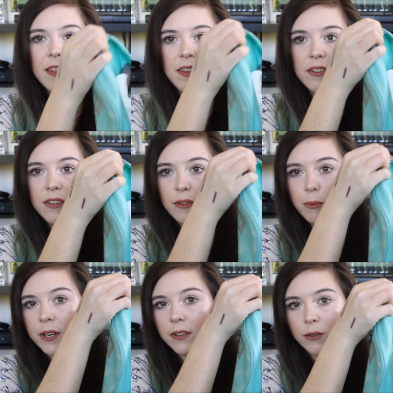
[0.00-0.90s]
This is
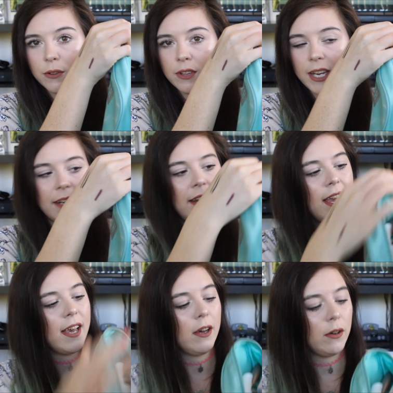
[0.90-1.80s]
what it looks like
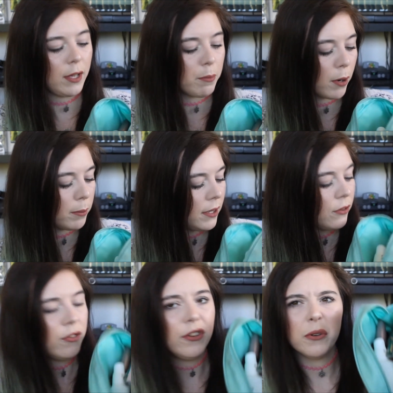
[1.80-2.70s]
now. It probably
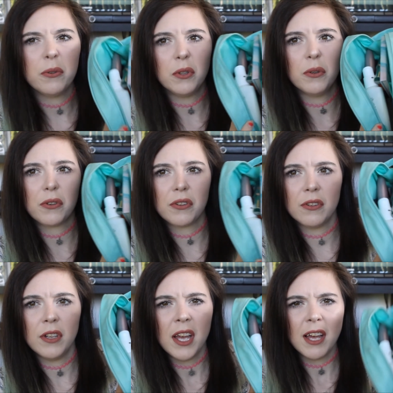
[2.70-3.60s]
still
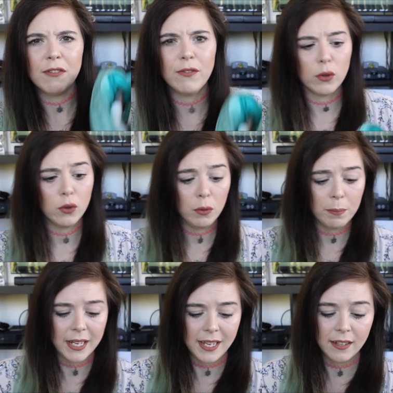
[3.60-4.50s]
looks full,
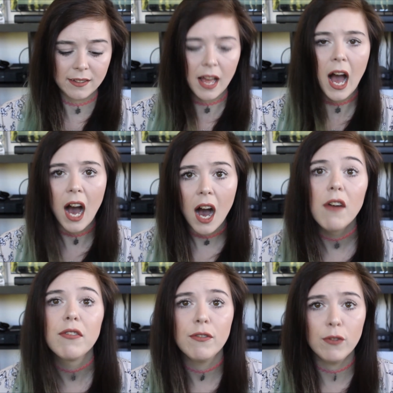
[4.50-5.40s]
but it's
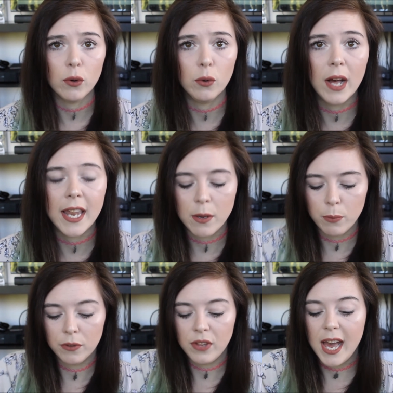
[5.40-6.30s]
half full, and it
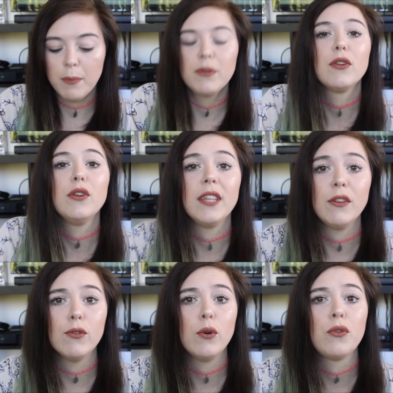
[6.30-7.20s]
was absolutely
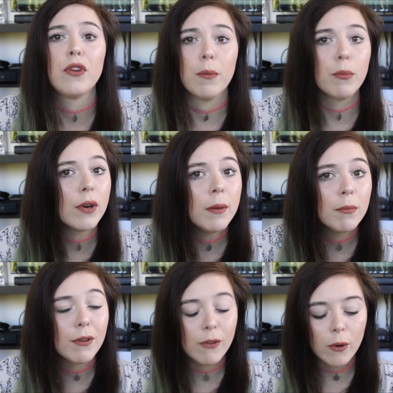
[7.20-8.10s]
full to the
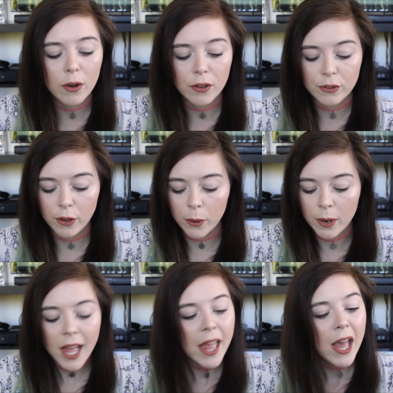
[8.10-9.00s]
brim before, so